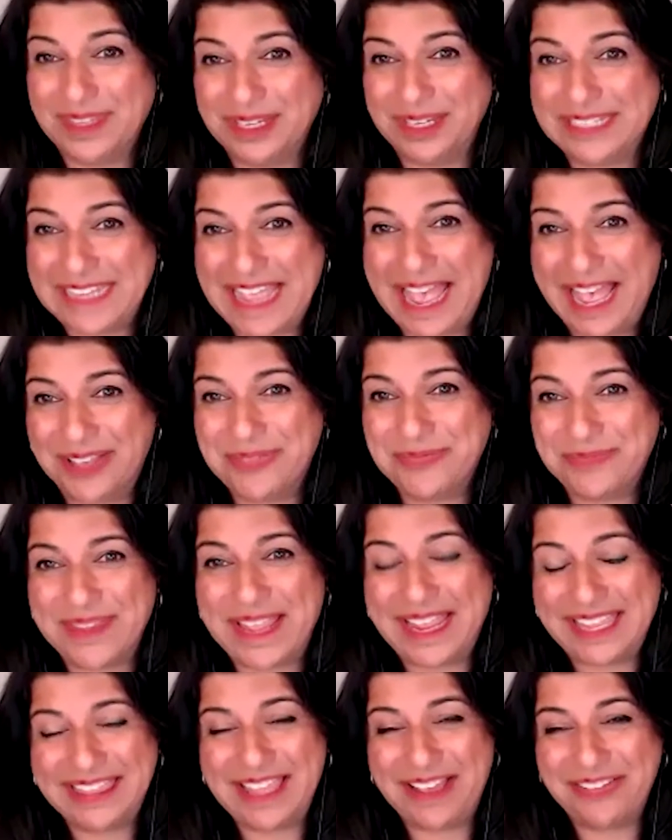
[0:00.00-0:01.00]
Yeah,
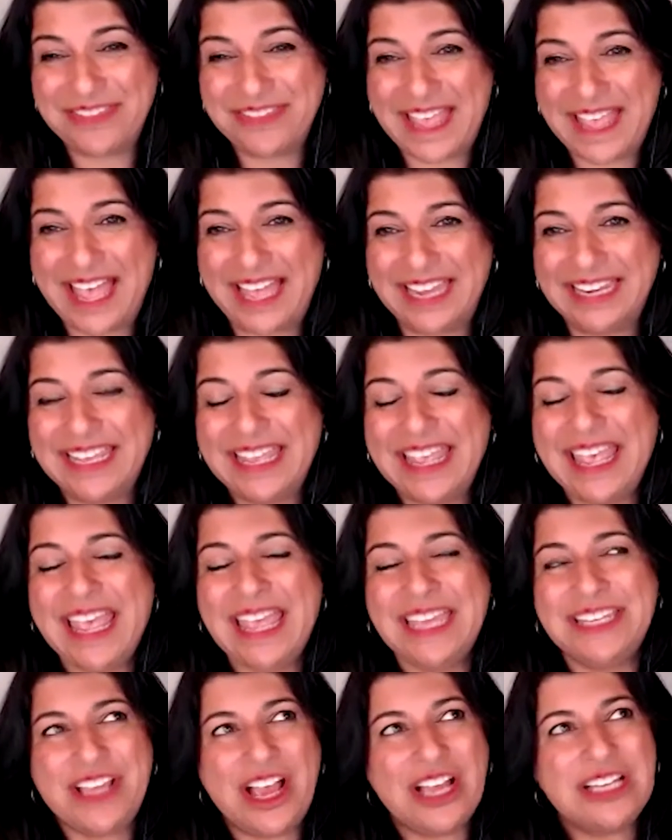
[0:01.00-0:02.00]
I love that.
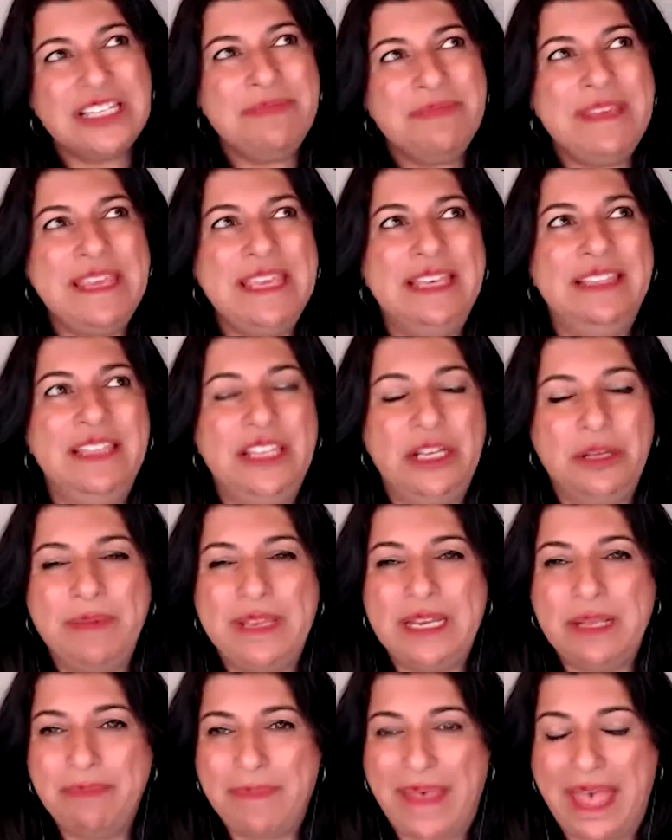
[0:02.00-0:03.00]
Talk to me a little
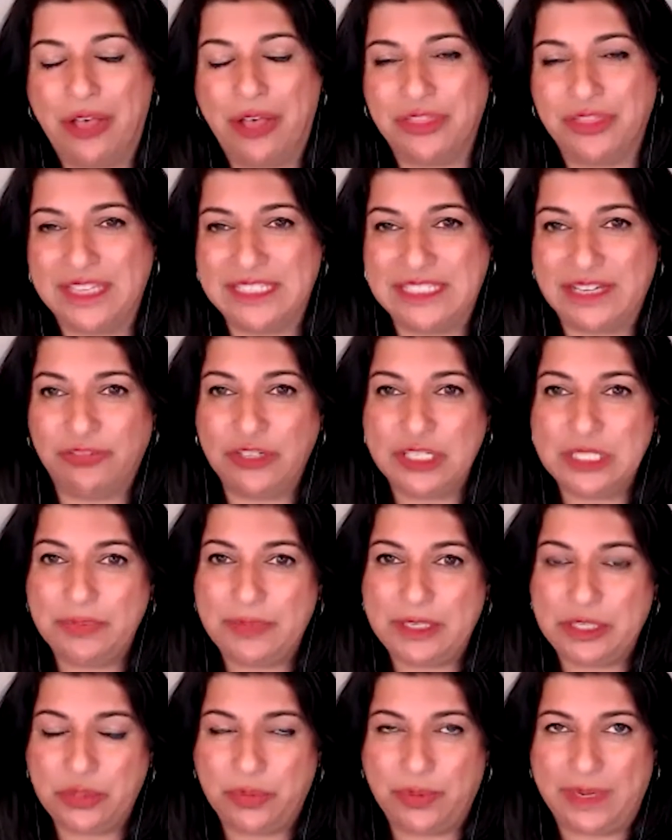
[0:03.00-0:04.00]
bit about the difference
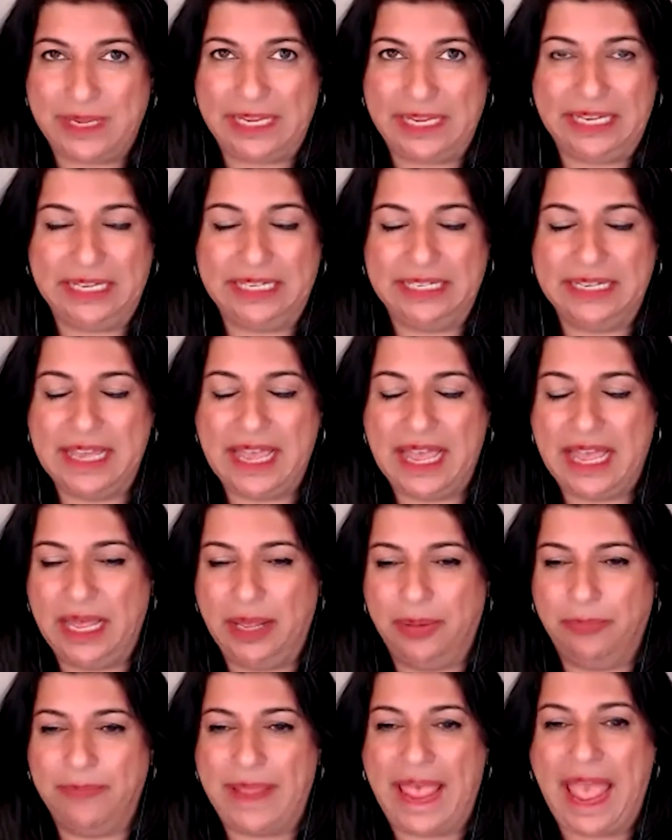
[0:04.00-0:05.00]
between
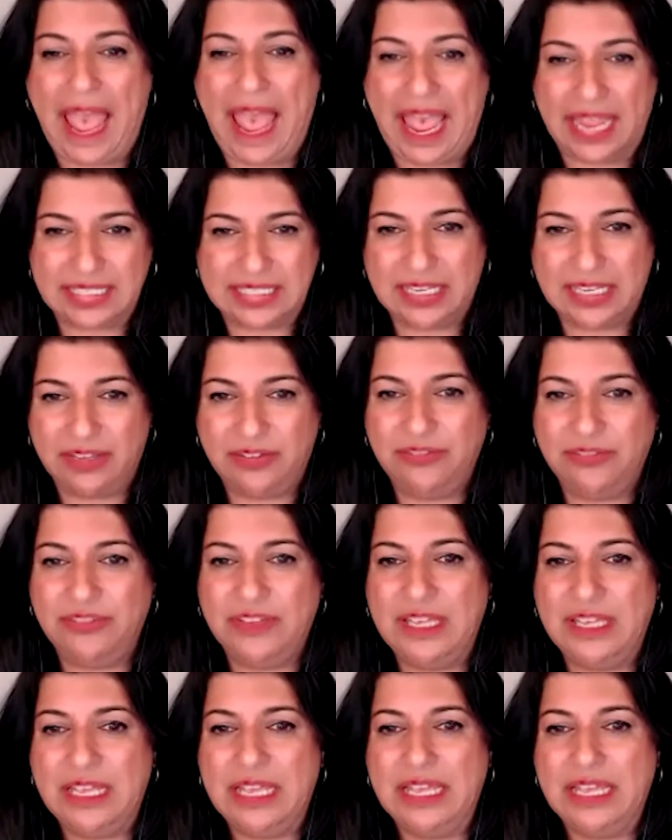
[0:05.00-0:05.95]
um, active